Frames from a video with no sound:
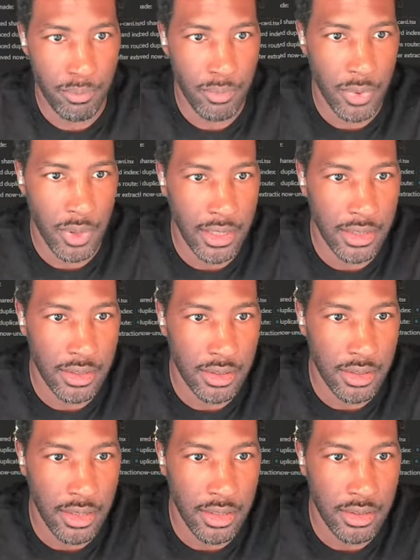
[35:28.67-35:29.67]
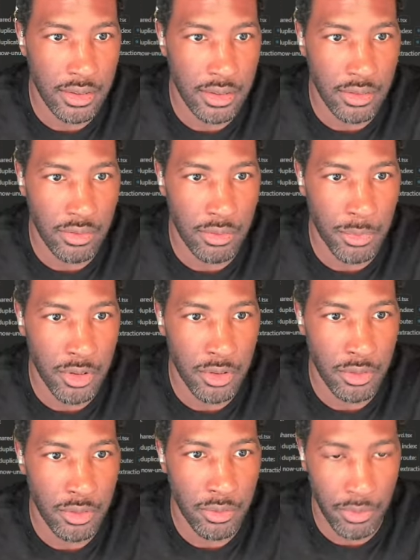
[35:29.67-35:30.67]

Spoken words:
place this. Let's remove.